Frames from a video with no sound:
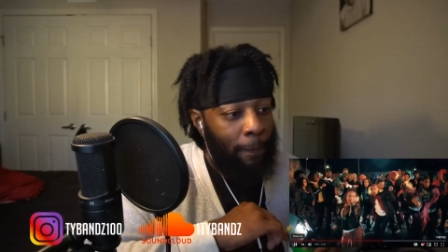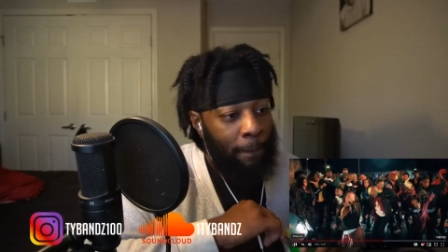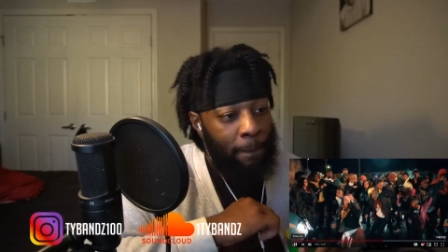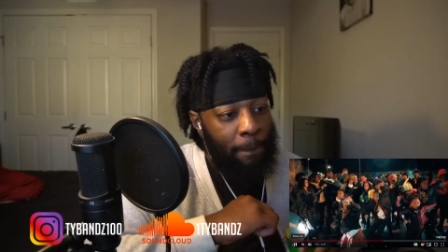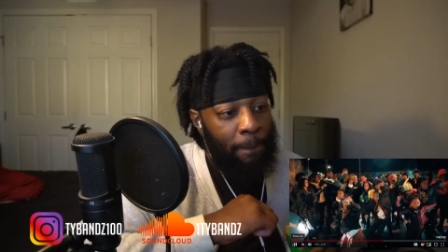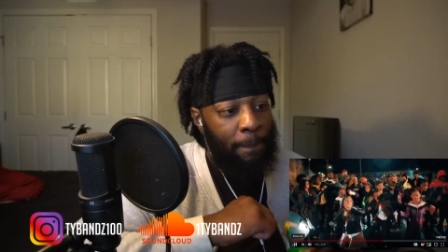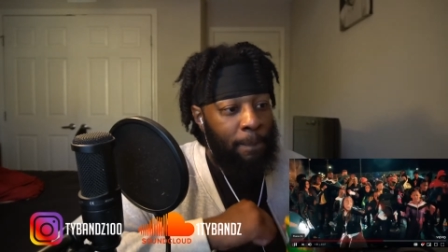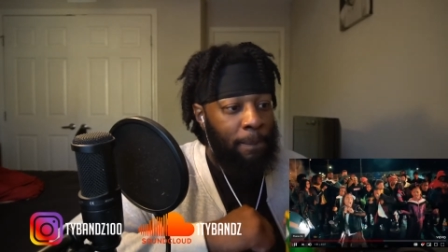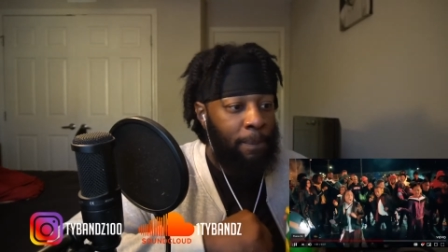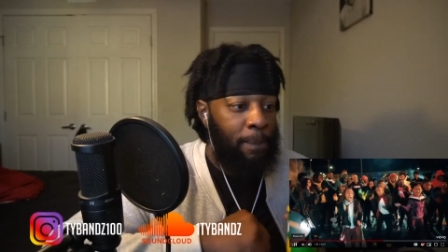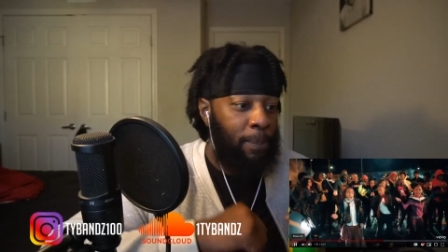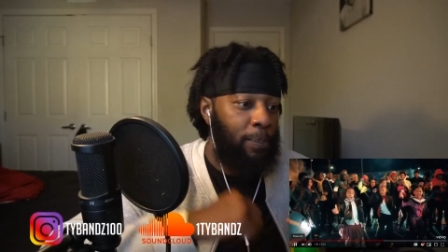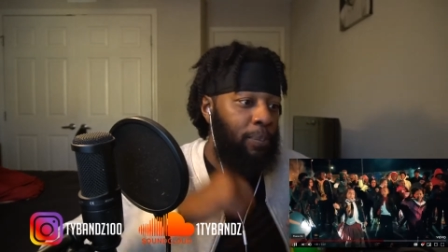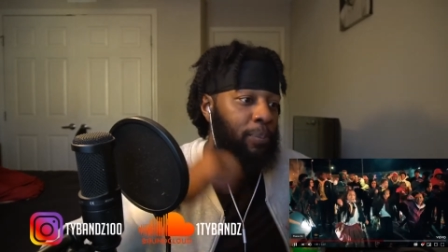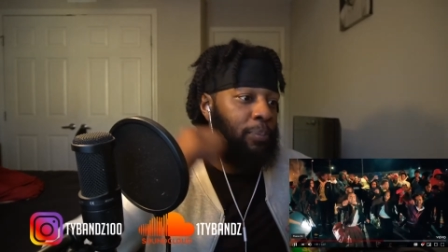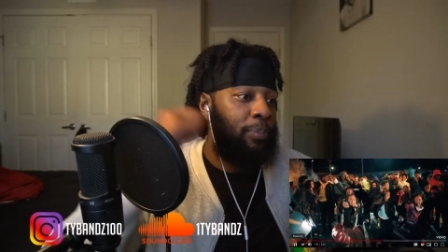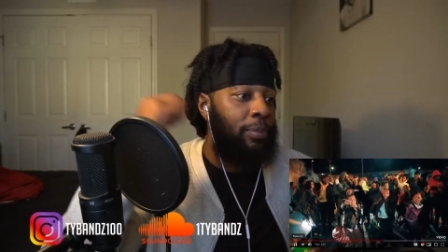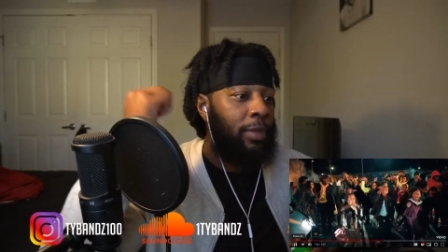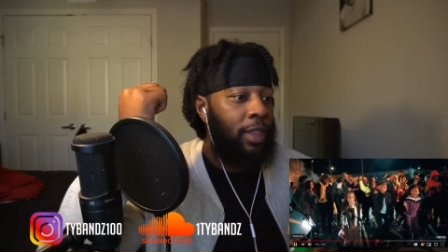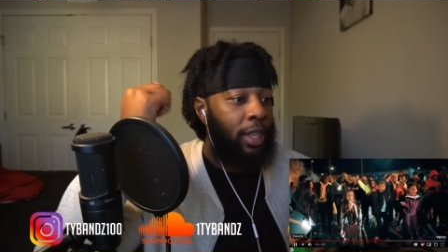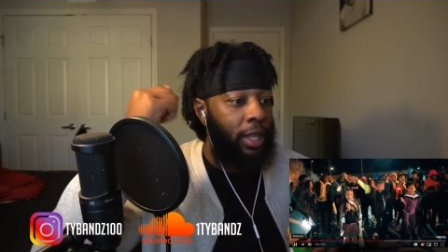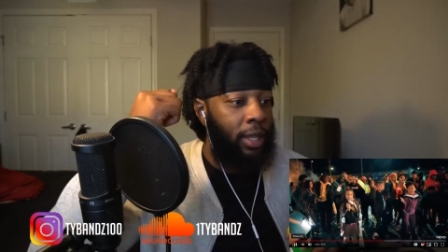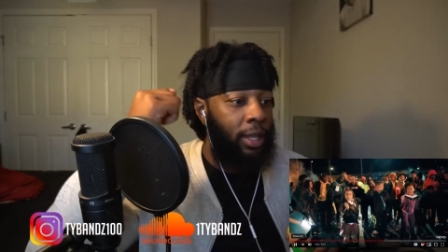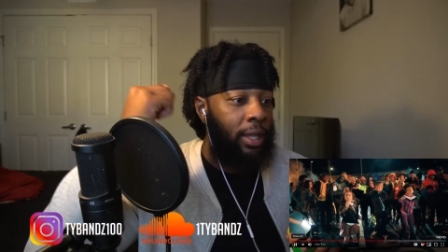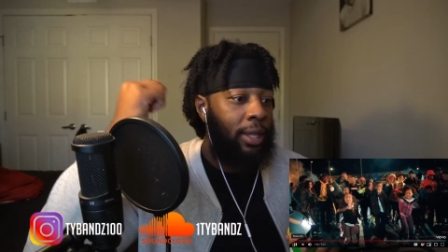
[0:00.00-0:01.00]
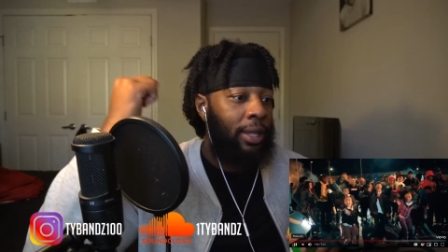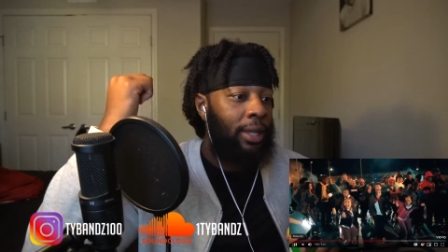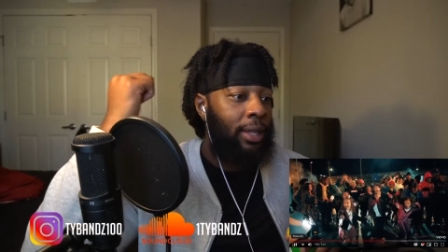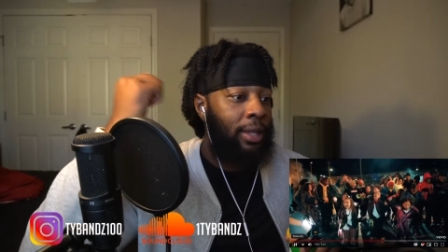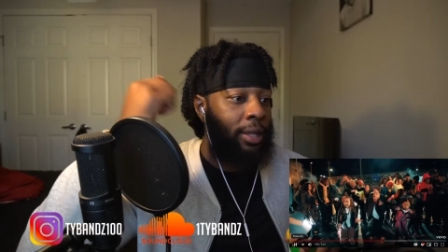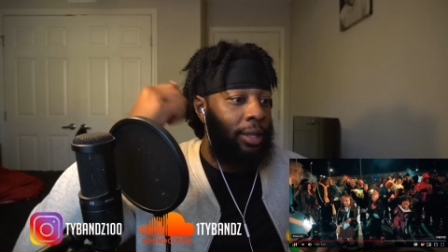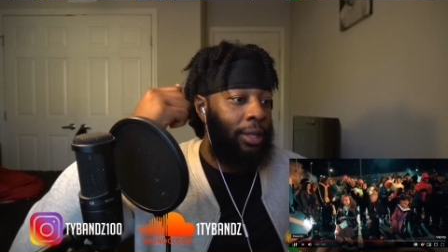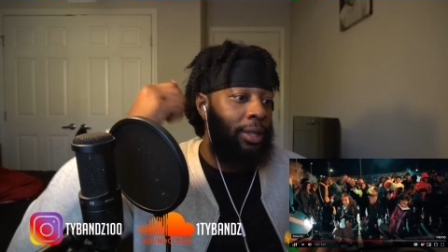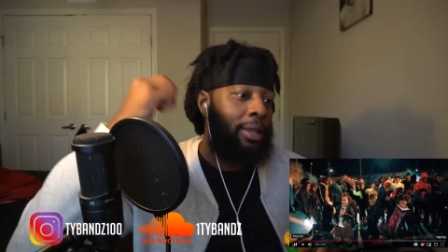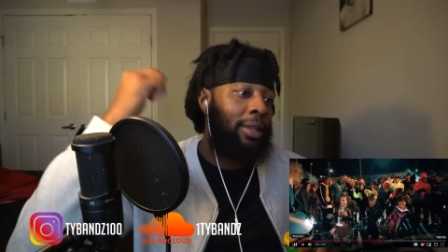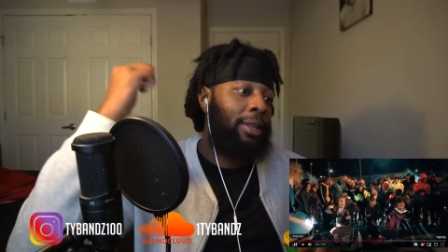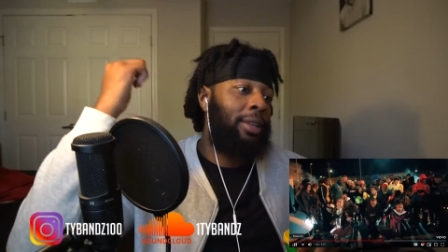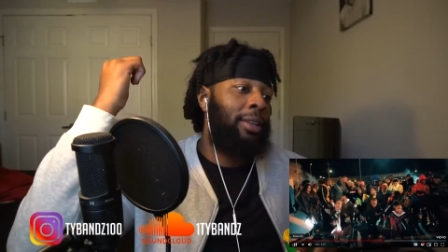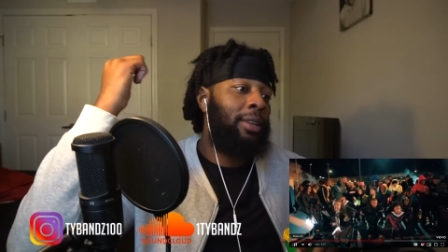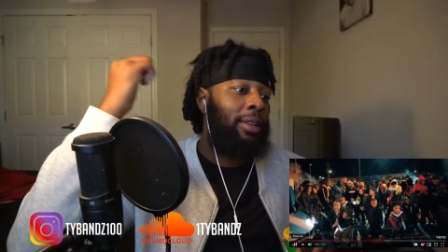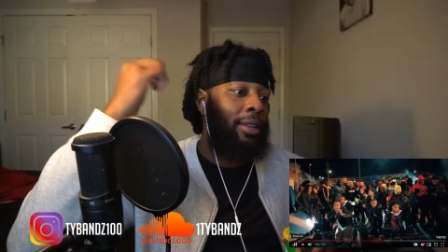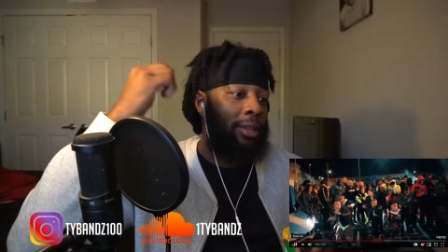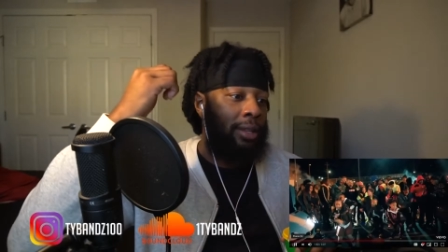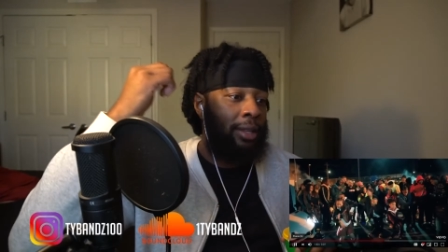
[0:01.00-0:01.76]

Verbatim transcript: when I stood at the store shit. Ain't going broke,